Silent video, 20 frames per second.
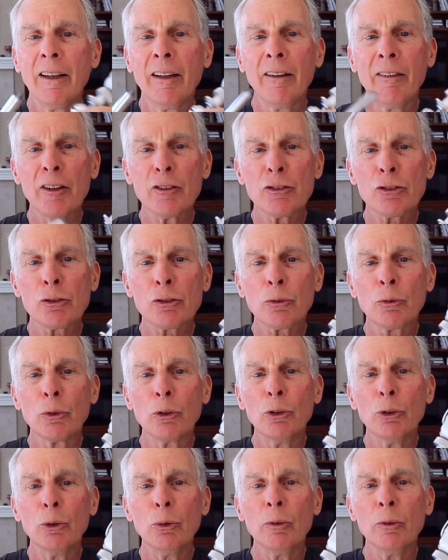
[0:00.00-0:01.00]
that
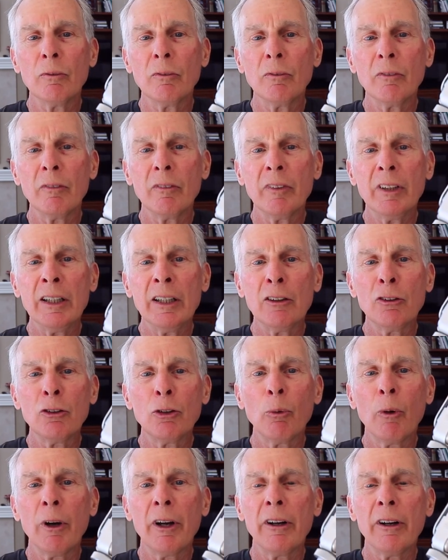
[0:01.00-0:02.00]
screw
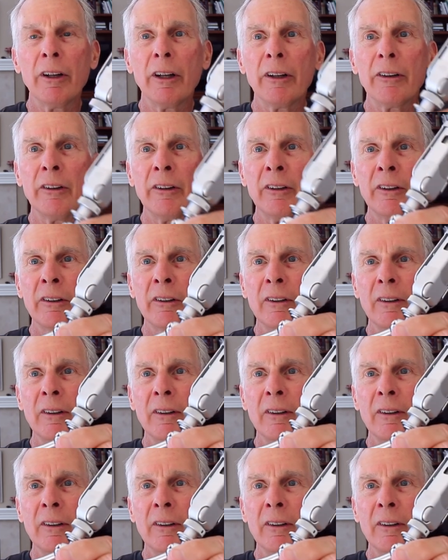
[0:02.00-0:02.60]
into one another